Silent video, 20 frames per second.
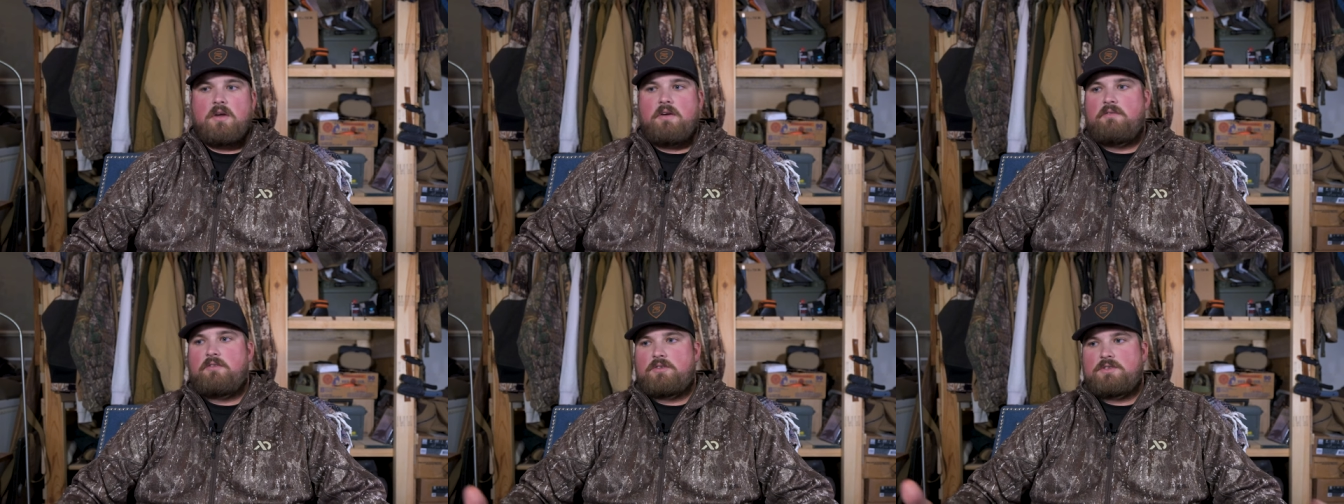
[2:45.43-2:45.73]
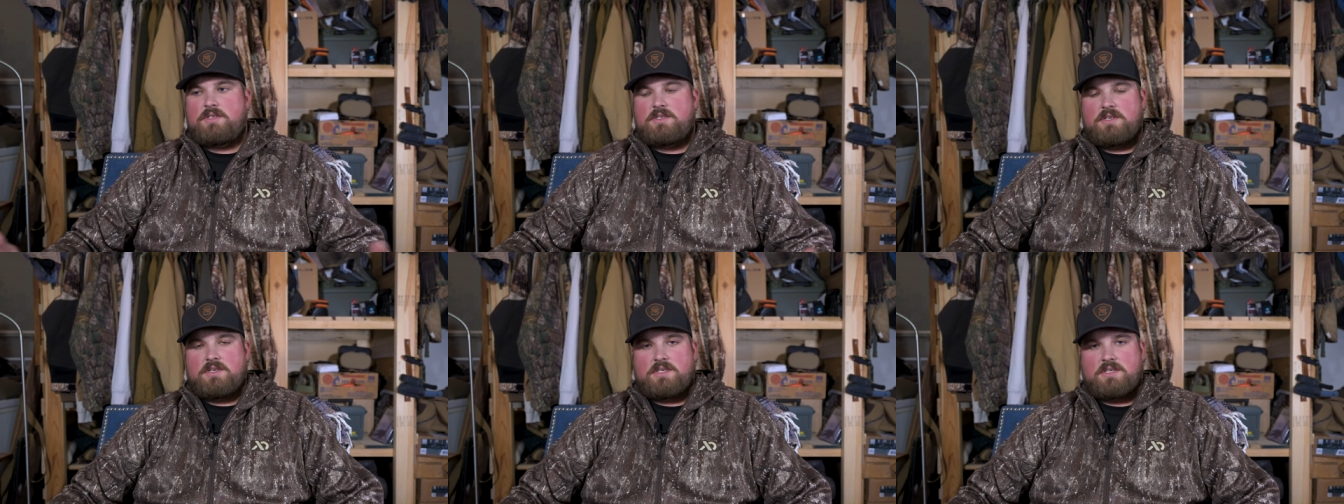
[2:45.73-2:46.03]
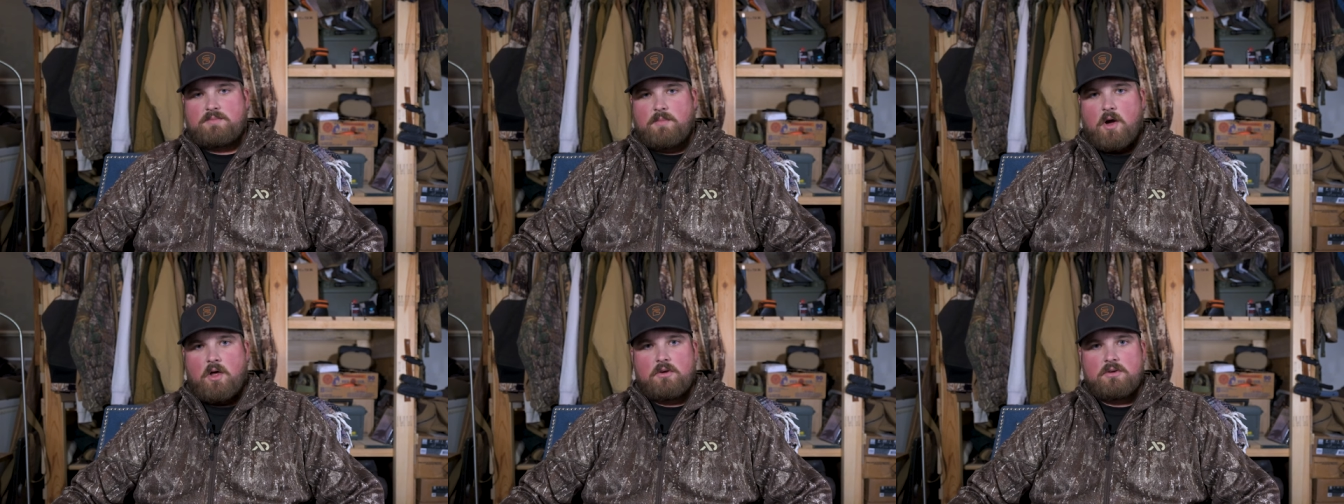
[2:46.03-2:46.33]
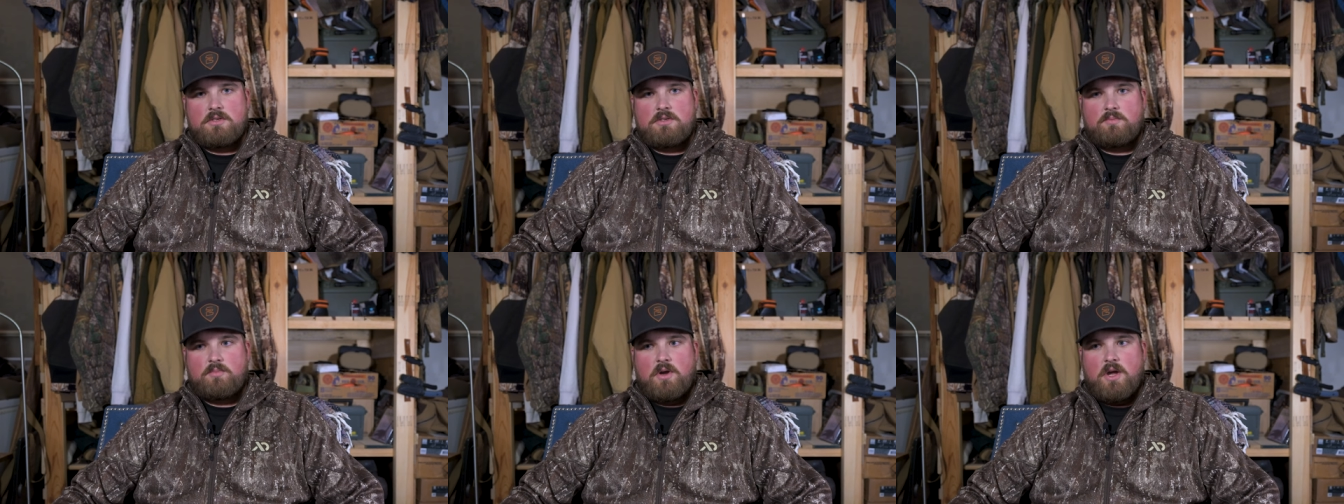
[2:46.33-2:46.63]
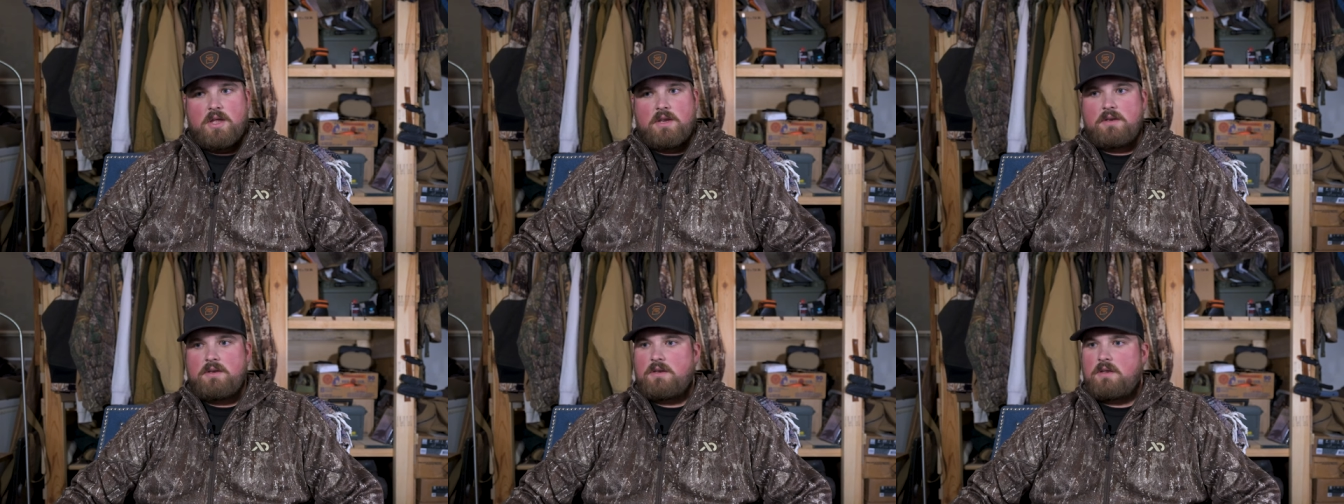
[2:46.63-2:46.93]
versus a smaller
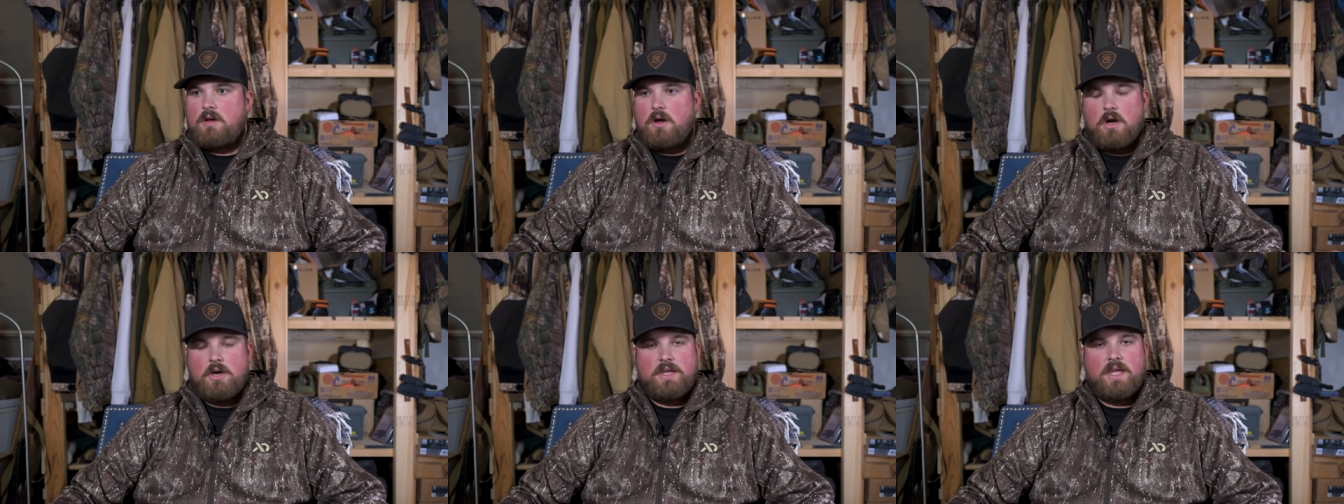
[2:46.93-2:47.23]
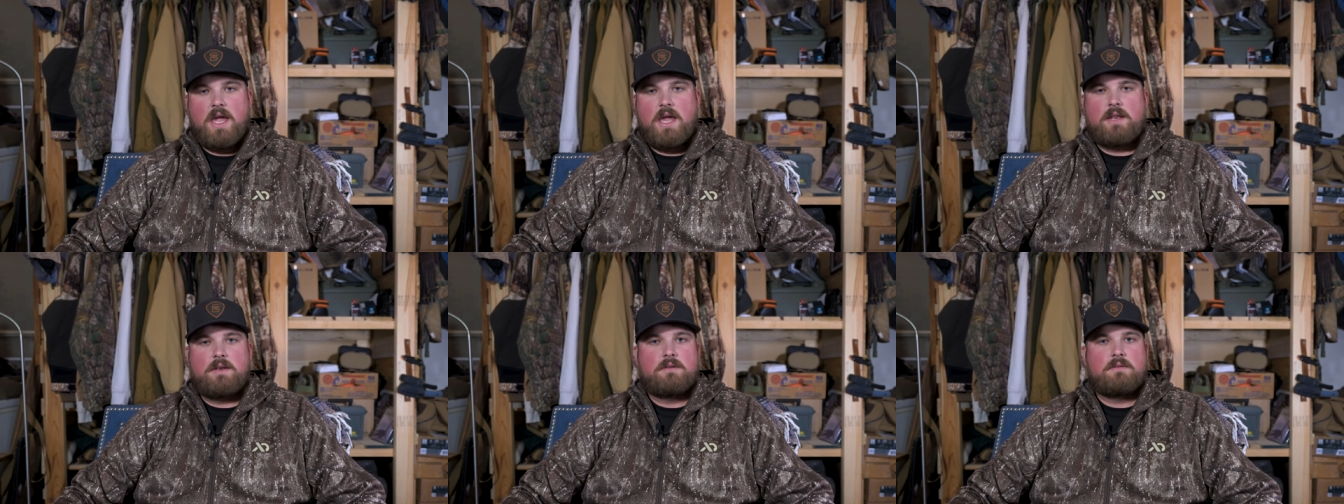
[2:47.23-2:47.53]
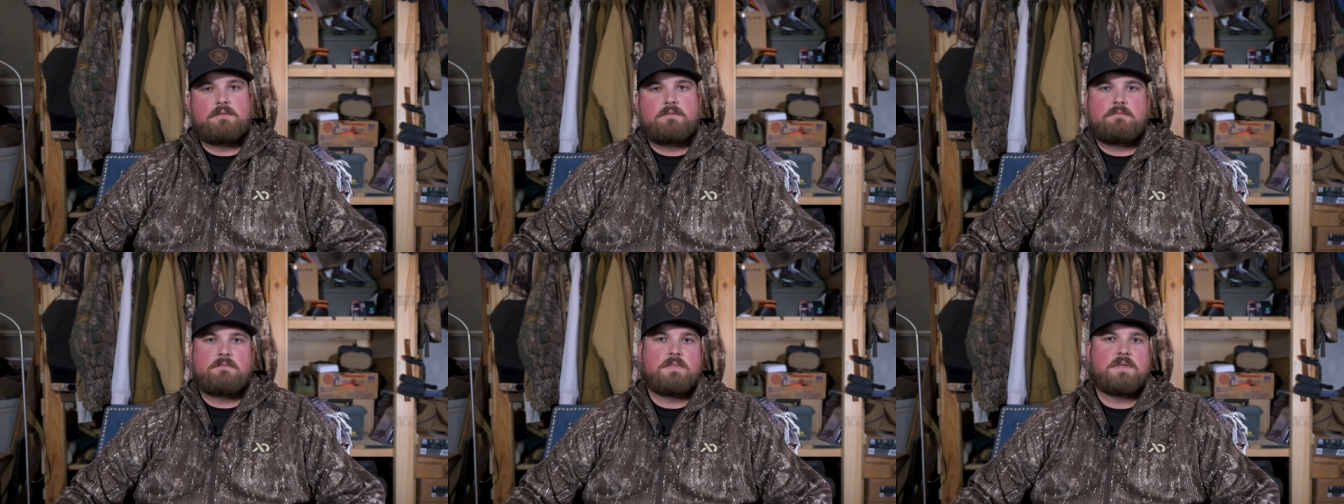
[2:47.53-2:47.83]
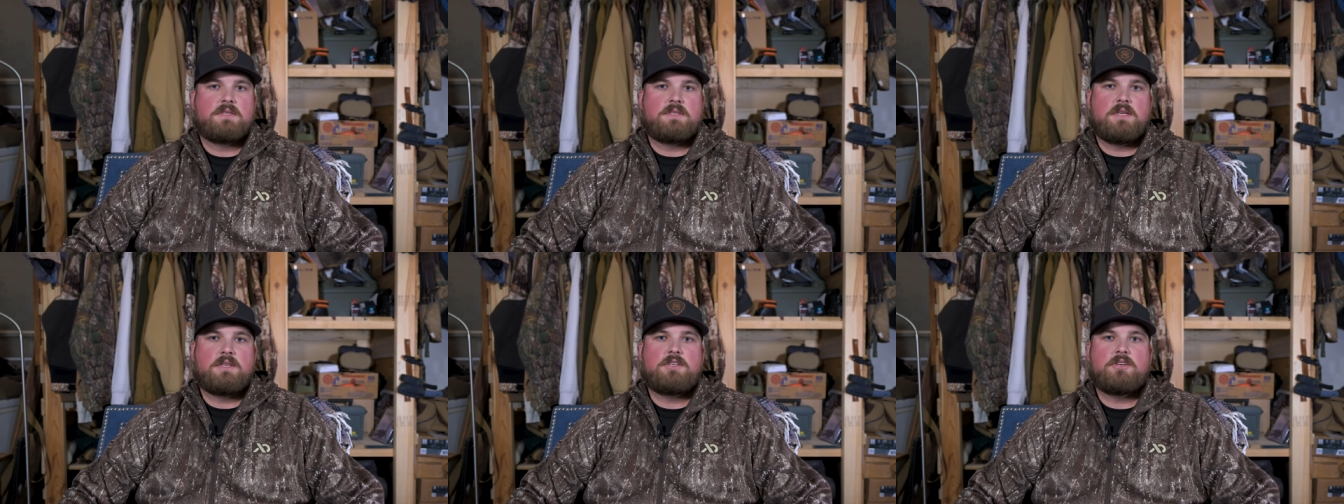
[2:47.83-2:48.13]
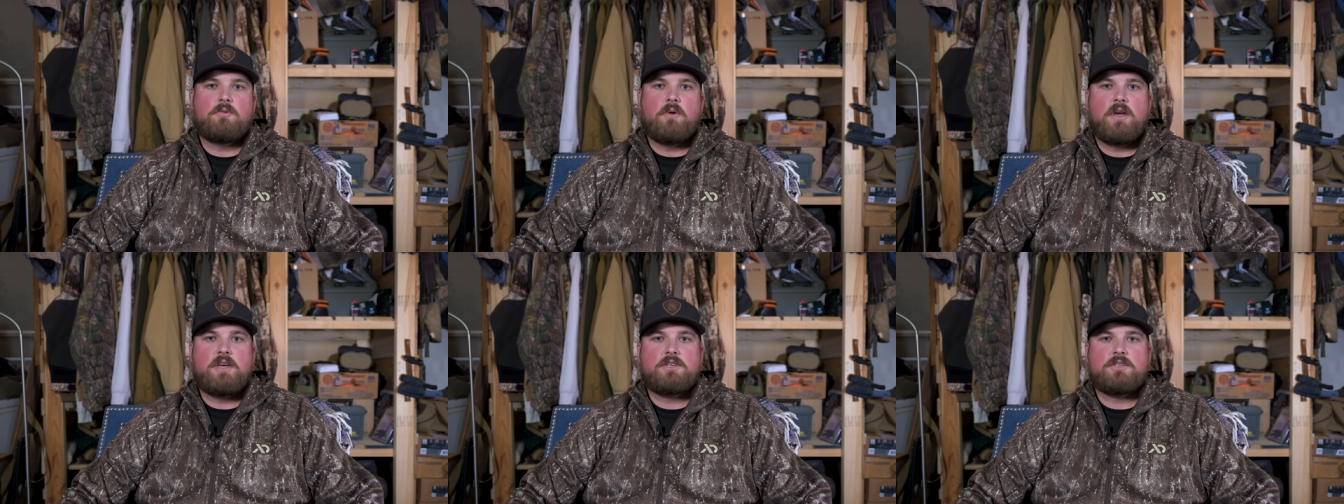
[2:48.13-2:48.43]
spread, again,
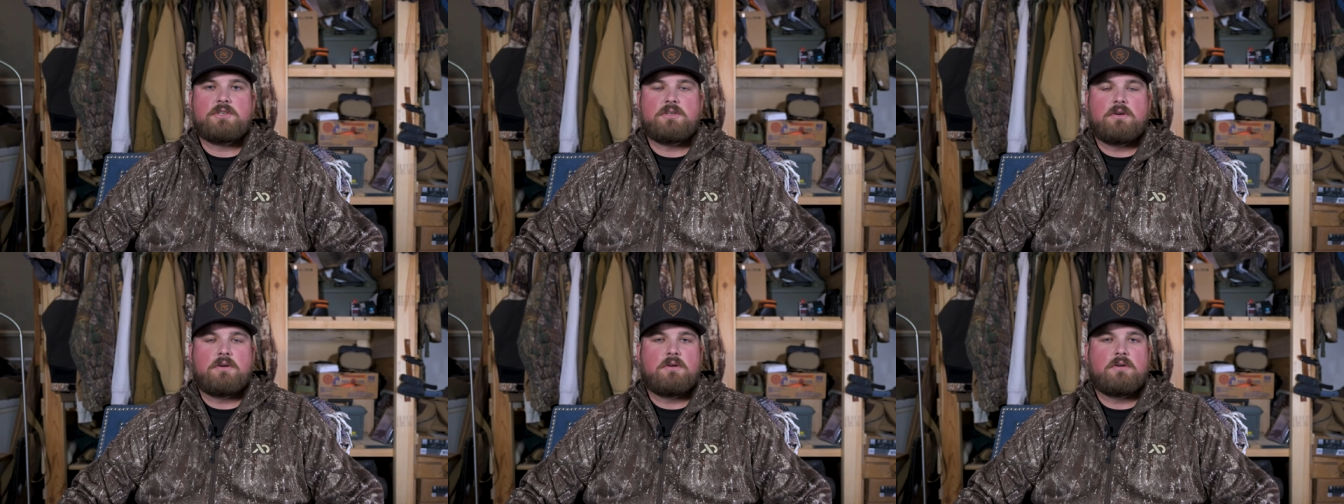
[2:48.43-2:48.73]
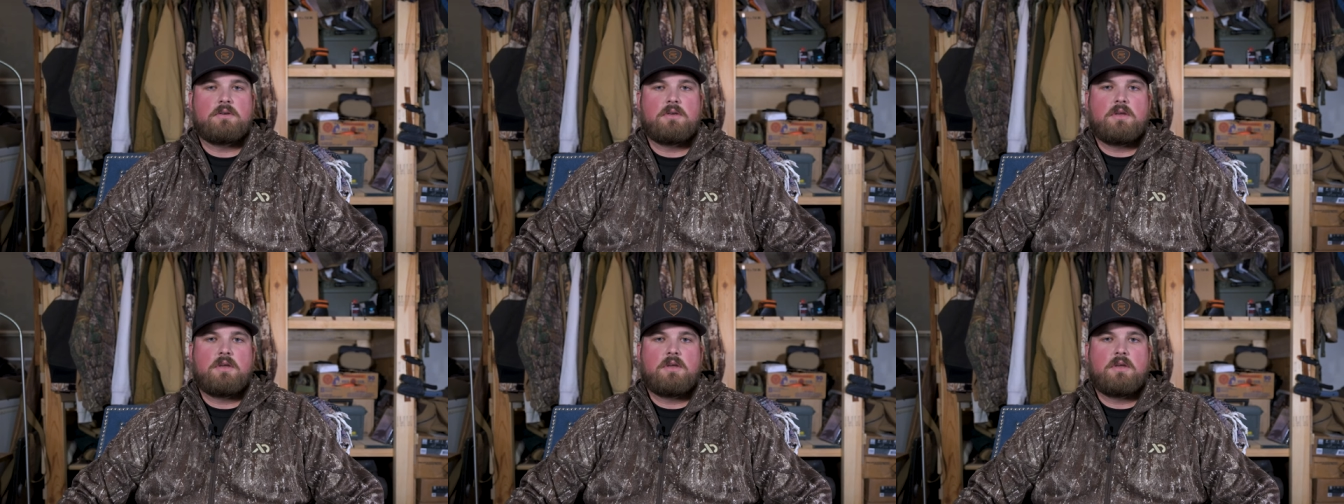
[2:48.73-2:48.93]
situational.